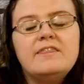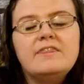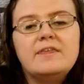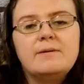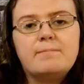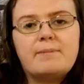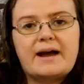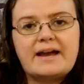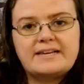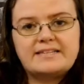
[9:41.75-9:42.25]

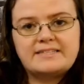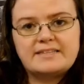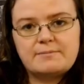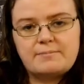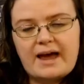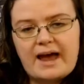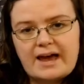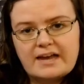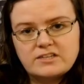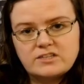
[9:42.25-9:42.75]
The bicep
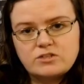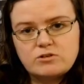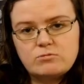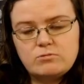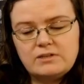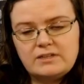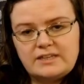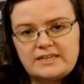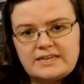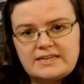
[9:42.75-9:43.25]
has to
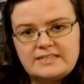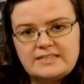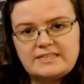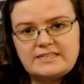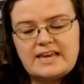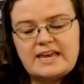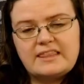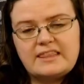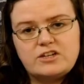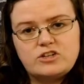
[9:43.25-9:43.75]

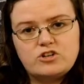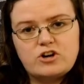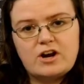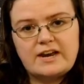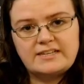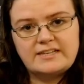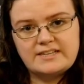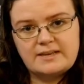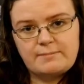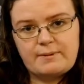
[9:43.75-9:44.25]
release and the
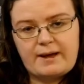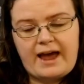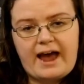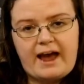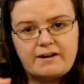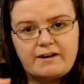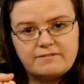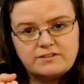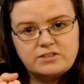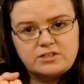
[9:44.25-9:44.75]
tricep
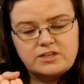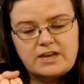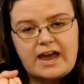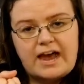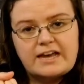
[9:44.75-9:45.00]
has